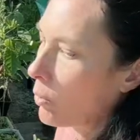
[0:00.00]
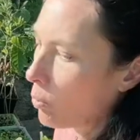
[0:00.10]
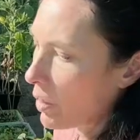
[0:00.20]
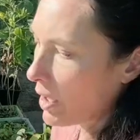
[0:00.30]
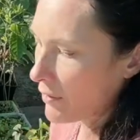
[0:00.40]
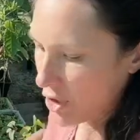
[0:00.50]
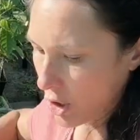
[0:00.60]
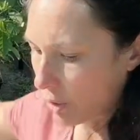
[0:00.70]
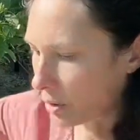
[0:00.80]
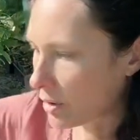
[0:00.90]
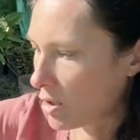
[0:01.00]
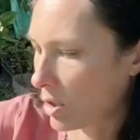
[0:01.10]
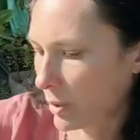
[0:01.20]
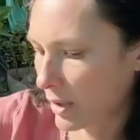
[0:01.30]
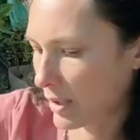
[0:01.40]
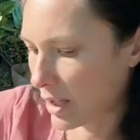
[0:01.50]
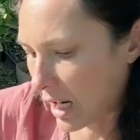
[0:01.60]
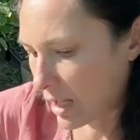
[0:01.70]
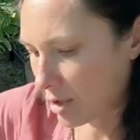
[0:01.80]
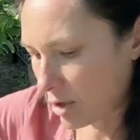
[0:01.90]
what I've sown. So in this
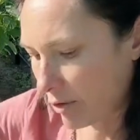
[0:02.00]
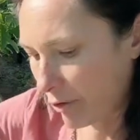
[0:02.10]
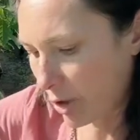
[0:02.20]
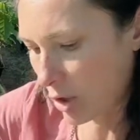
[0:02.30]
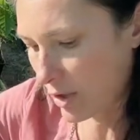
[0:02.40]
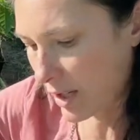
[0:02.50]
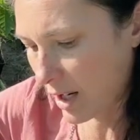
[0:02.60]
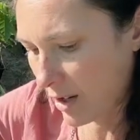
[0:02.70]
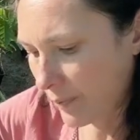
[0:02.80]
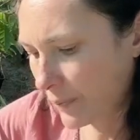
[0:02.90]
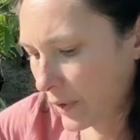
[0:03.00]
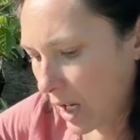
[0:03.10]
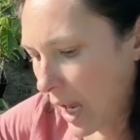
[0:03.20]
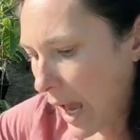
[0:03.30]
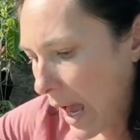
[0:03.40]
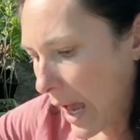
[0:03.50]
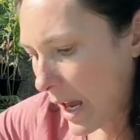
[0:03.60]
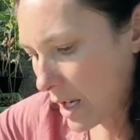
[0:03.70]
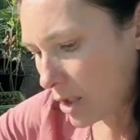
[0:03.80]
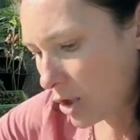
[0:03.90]
case, Tephrosia.
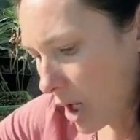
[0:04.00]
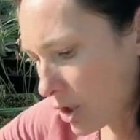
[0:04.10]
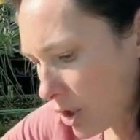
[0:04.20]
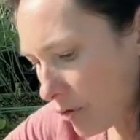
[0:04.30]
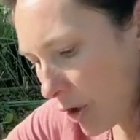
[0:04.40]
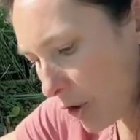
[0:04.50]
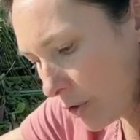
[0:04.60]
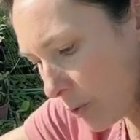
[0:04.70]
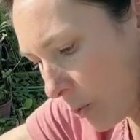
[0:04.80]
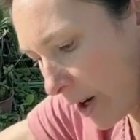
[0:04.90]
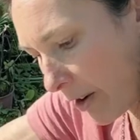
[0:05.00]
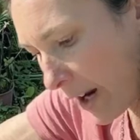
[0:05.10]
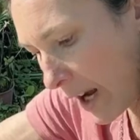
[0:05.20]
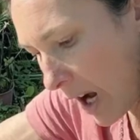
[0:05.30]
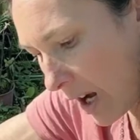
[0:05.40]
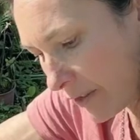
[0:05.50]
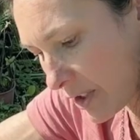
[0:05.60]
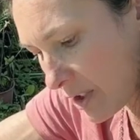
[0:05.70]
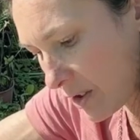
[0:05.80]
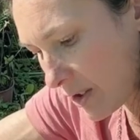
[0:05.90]
And I just wrote where I
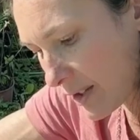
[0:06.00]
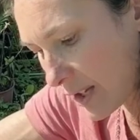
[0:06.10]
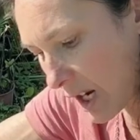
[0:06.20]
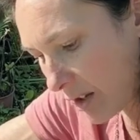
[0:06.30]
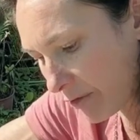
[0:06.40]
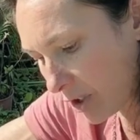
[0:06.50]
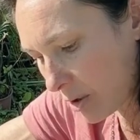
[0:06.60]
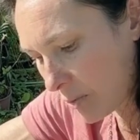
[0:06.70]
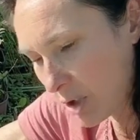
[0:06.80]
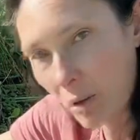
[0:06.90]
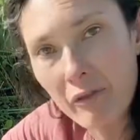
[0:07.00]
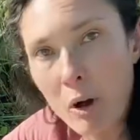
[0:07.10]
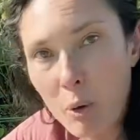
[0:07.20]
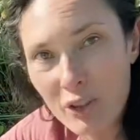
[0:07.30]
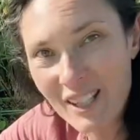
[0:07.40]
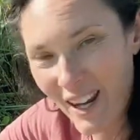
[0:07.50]
harvested the seed from. So if I want to